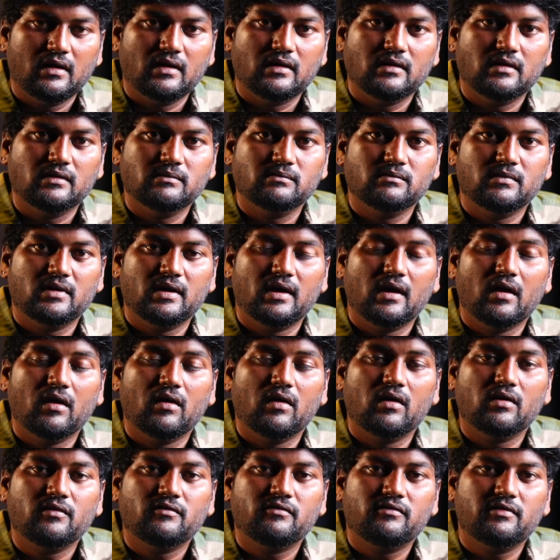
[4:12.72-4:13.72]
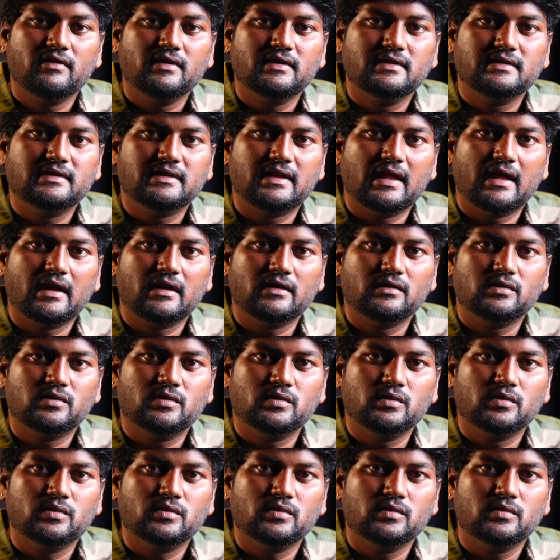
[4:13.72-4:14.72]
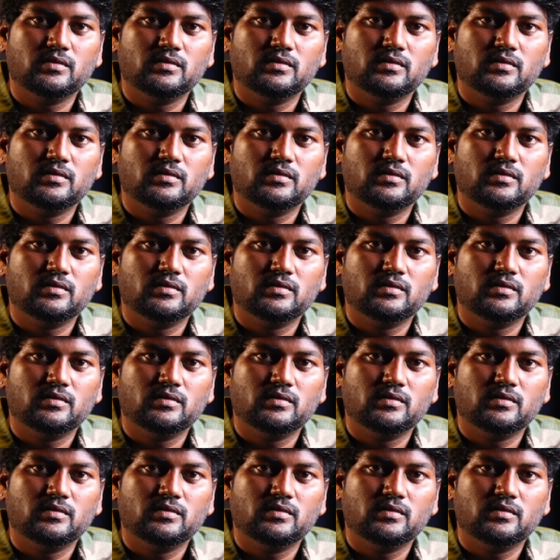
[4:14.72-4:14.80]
And my heartfelt thank to